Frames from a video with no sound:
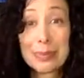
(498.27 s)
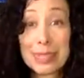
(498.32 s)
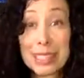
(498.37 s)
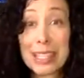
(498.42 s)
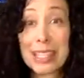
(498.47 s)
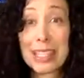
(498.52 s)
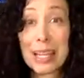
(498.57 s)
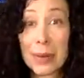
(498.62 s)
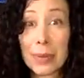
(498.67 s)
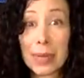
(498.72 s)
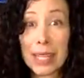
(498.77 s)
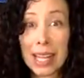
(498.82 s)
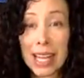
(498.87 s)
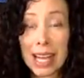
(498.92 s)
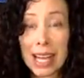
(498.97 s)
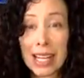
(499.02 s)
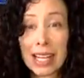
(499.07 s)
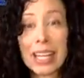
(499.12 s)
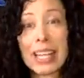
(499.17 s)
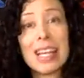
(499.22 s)
that we
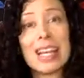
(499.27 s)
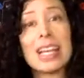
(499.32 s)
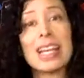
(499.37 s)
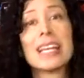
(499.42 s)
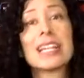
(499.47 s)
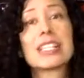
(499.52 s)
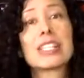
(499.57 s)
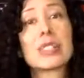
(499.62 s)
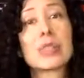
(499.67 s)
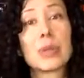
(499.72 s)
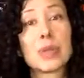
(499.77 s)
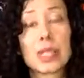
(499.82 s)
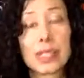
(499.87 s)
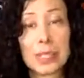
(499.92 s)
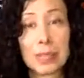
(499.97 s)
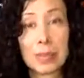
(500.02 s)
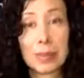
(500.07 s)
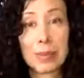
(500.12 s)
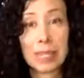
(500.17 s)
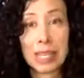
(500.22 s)
had is going
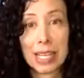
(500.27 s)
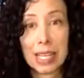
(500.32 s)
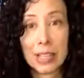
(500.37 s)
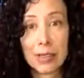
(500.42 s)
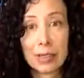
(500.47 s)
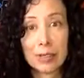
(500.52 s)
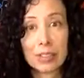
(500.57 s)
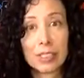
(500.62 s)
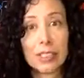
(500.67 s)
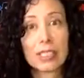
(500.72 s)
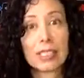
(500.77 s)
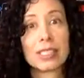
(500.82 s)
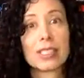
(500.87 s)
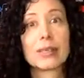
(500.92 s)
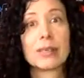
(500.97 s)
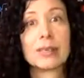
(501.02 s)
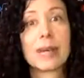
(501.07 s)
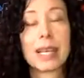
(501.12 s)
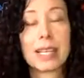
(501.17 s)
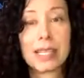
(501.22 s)
to be helpful to
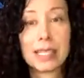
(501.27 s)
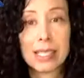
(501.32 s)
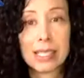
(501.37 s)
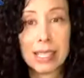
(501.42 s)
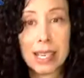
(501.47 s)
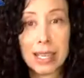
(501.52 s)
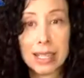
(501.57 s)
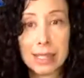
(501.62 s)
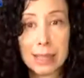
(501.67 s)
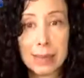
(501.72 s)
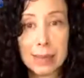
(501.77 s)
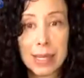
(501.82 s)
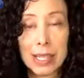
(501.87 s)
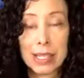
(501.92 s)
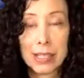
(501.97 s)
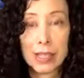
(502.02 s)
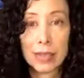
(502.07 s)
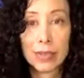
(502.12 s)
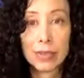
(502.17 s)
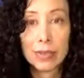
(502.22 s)
come back to that
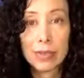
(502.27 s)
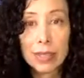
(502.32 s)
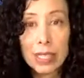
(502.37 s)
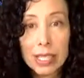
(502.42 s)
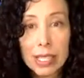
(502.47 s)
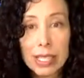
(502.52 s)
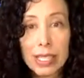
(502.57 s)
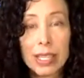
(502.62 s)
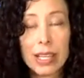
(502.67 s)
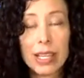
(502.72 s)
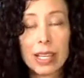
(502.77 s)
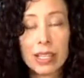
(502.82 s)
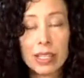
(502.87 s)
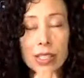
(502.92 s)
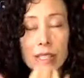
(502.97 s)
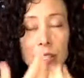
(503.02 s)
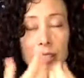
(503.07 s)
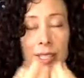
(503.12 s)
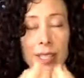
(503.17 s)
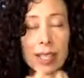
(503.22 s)
space of
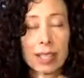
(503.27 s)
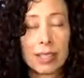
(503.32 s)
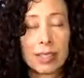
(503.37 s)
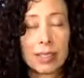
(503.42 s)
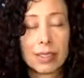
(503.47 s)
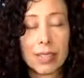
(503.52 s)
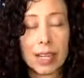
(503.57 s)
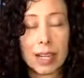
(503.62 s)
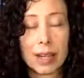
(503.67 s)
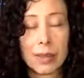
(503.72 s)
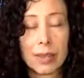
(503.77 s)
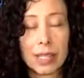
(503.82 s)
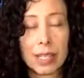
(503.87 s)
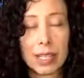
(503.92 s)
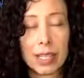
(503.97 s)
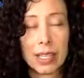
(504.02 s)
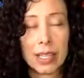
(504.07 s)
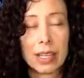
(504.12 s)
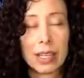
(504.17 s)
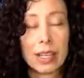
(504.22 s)
reconnection and grounding
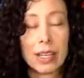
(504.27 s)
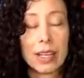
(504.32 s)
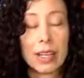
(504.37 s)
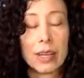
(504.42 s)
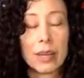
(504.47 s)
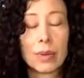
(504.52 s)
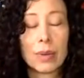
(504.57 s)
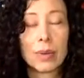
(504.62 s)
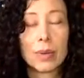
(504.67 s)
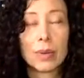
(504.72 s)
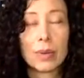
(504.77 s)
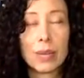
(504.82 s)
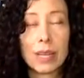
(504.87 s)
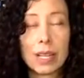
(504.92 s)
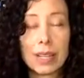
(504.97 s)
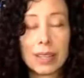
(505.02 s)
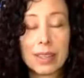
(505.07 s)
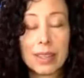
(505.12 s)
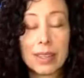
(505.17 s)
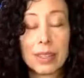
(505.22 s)

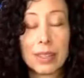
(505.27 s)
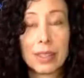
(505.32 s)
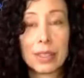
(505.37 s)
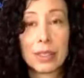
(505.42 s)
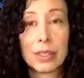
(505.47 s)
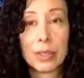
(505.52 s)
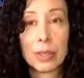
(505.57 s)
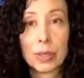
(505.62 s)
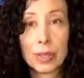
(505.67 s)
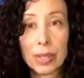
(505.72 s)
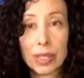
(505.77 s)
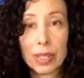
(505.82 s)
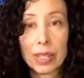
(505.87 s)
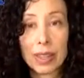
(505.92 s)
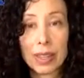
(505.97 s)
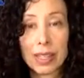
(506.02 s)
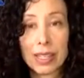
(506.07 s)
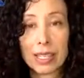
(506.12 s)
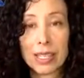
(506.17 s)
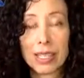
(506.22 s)
with your
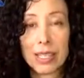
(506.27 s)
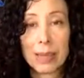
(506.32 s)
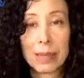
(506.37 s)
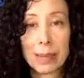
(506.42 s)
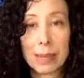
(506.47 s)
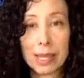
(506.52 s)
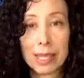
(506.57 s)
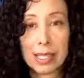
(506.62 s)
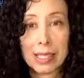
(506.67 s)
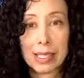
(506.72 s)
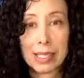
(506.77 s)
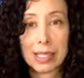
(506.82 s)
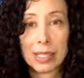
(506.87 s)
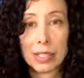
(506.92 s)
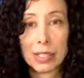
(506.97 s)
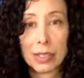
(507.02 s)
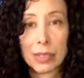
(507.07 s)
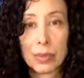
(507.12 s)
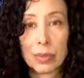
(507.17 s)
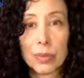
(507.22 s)
authentic
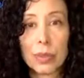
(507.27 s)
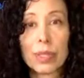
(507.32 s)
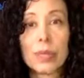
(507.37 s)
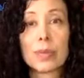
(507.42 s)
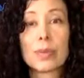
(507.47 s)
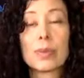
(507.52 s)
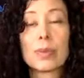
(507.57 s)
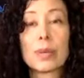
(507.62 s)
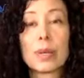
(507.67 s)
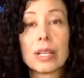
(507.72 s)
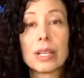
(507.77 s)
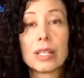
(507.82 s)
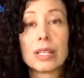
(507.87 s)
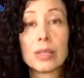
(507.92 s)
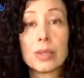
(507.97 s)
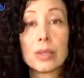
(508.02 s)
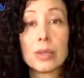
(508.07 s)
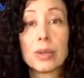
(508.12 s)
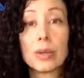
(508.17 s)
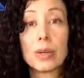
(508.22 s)
message, with what
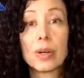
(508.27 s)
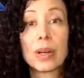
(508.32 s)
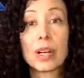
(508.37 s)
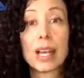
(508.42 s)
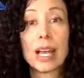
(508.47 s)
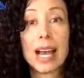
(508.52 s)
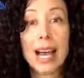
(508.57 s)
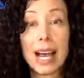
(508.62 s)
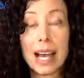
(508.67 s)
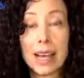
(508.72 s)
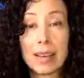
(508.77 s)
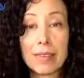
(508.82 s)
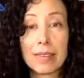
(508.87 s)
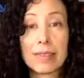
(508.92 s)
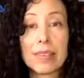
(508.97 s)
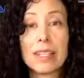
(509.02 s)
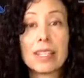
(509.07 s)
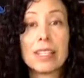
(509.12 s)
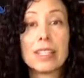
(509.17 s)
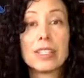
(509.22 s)
you have
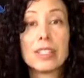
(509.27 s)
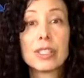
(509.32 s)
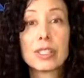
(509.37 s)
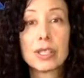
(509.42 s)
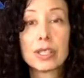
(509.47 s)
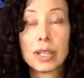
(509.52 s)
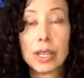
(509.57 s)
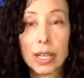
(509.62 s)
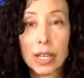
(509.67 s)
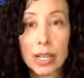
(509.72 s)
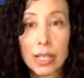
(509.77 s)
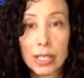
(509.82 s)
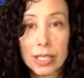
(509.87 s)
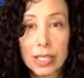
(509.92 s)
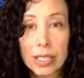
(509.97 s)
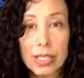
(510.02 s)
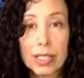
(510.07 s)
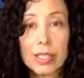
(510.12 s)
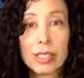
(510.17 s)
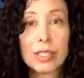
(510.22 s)
in your heart
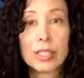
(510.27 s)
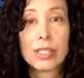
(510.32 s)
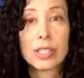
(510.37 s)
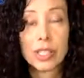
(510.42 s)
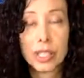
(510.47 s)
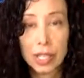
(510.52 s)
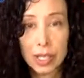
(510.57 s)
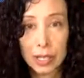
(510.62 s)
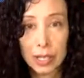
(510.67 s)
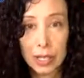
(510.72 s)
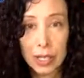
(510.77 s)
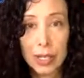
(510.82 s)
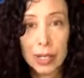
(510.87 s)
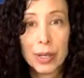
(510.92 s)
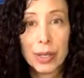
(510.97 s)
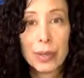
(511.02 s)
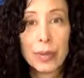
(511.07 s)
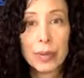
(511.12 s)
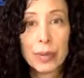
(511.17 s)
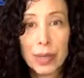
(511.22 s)
to share
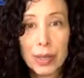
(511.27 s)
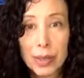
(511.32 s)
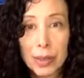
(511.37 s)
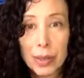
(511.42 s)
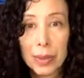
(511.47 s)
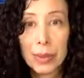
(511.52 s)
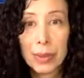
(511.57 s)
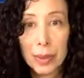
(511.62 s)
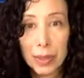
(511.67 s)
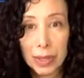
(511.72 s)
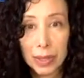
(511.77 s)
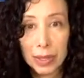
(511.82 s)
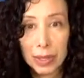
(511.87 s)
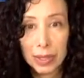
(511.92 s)
with the world.